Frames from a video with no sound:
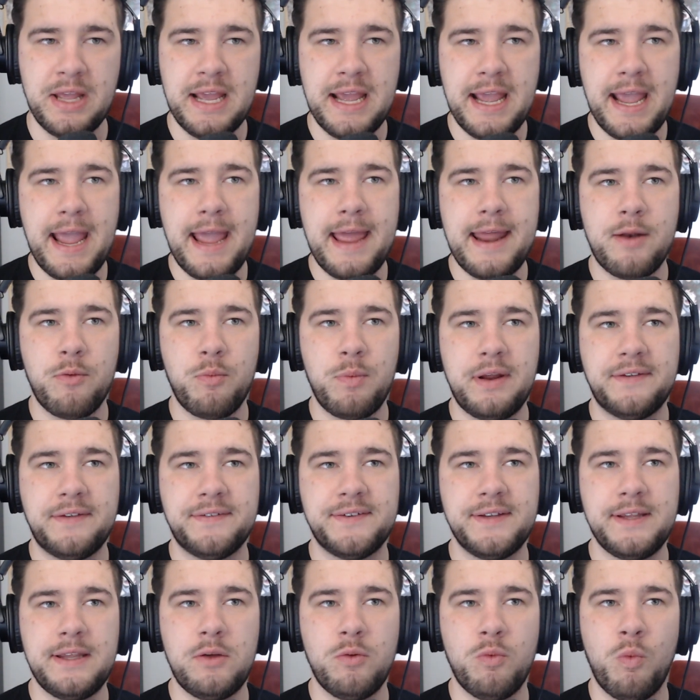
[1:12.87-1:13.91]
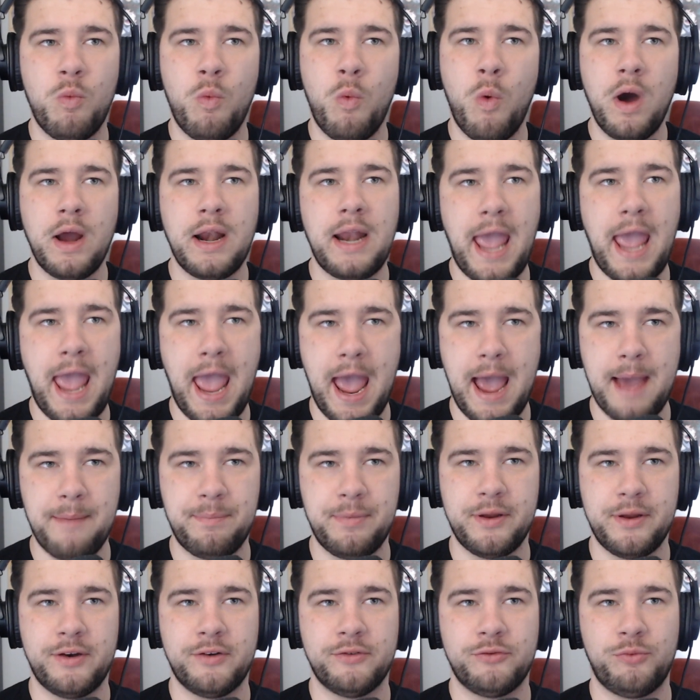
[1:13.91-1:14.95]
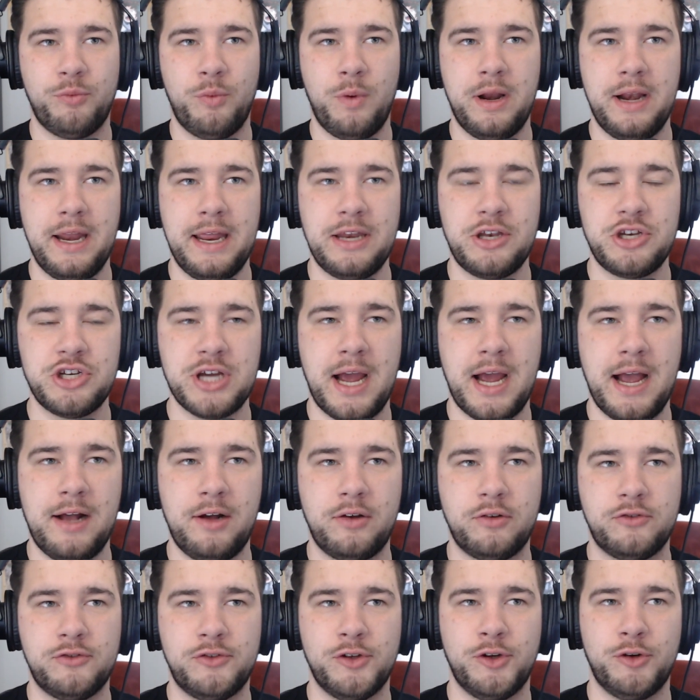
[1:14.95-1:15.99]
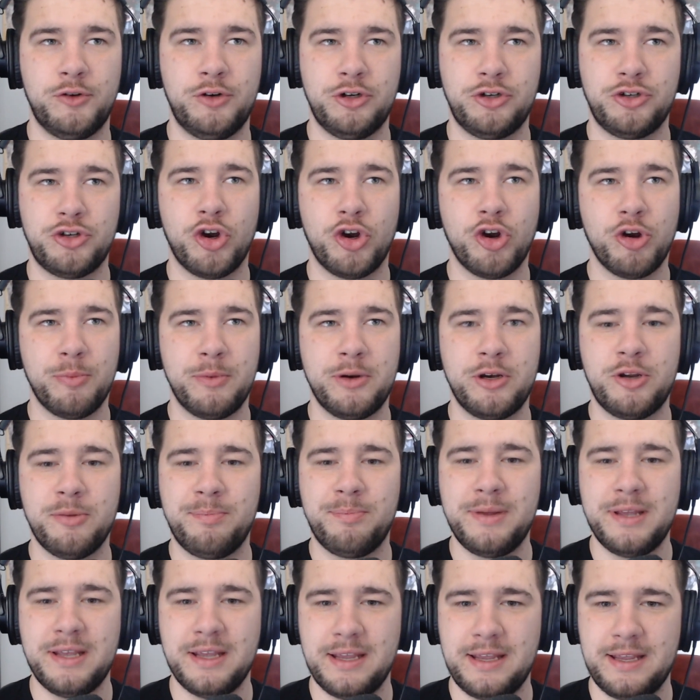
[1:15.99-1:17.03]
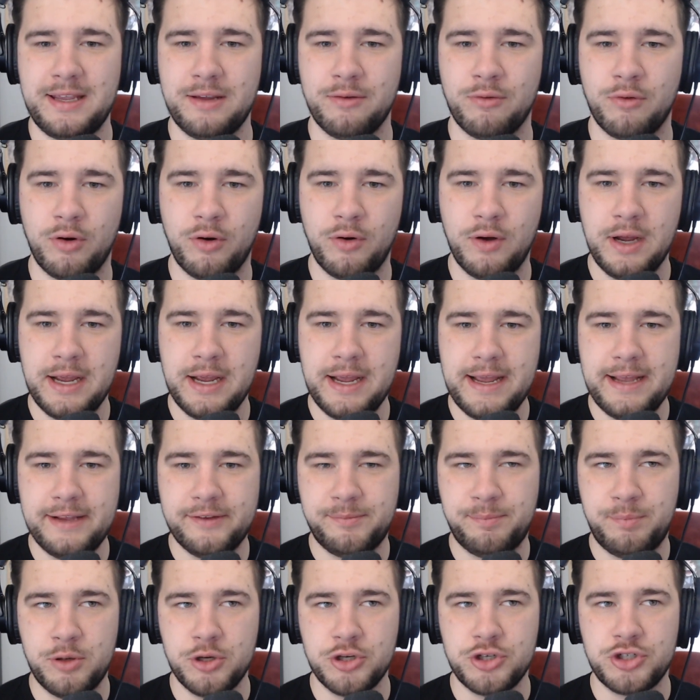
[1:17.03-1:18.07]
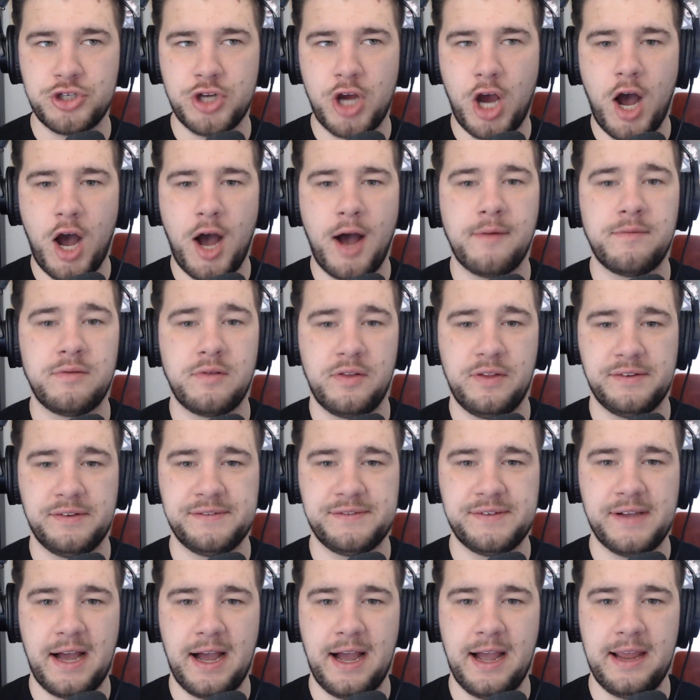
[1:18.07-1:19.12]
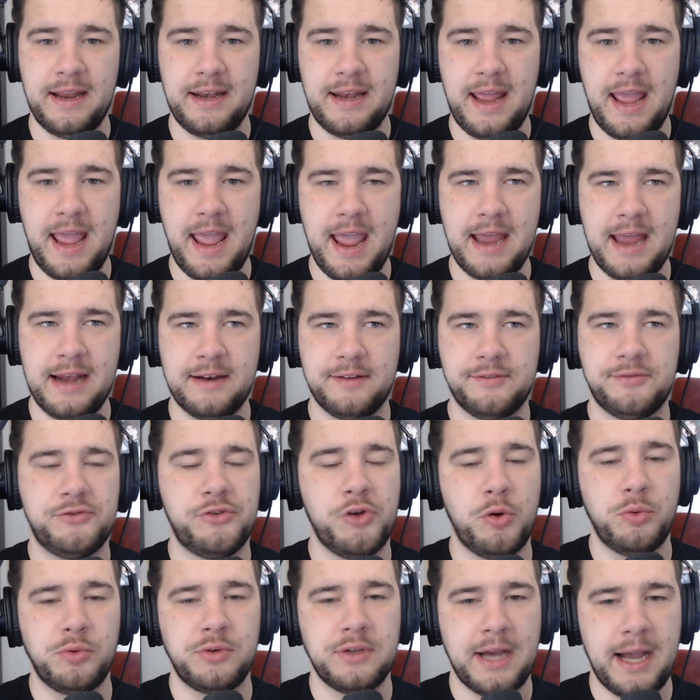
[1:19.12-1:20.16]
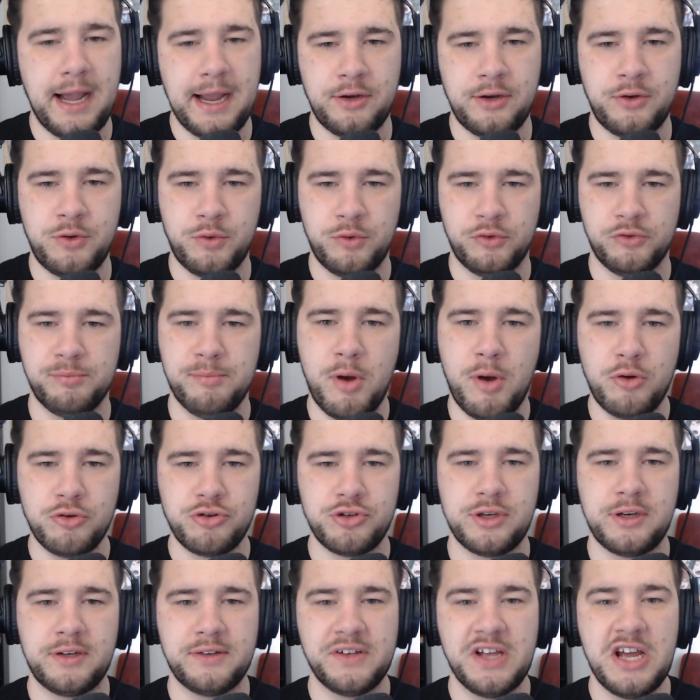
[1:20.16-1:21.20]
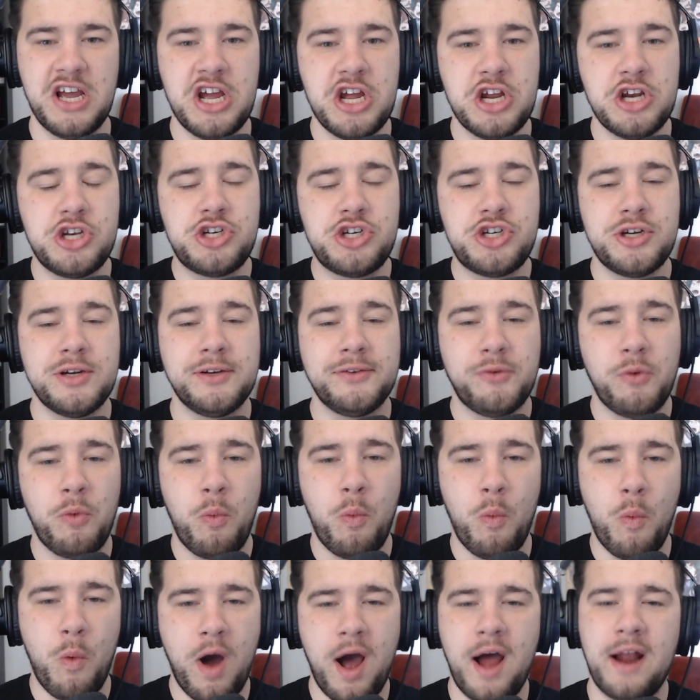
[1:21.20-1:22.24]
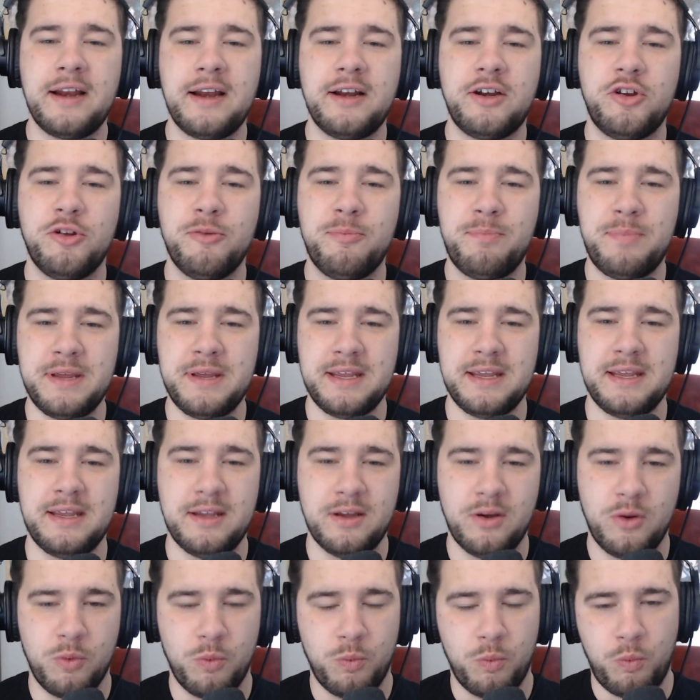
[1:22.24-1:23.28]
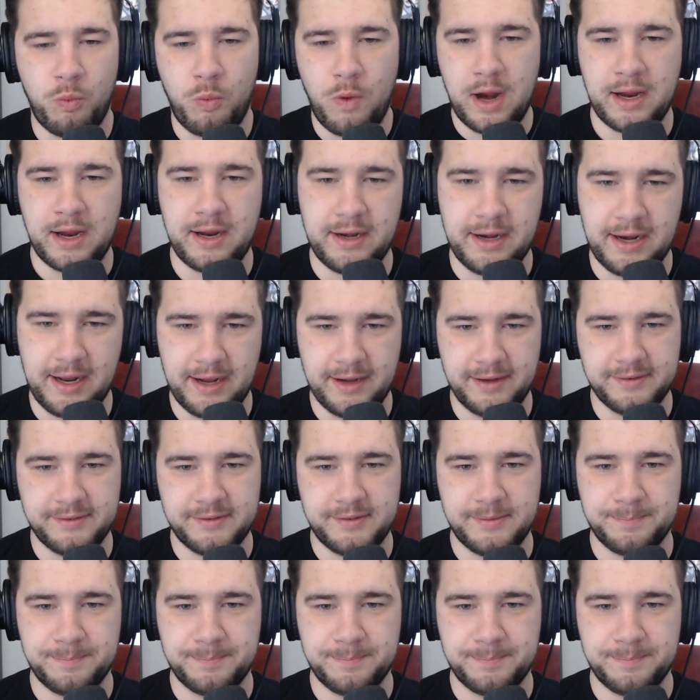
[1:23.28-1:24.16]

And we see what happens when a child so determined to be a hero is pushed off to the side and is so tied to his emotions, just wanting to be recognized.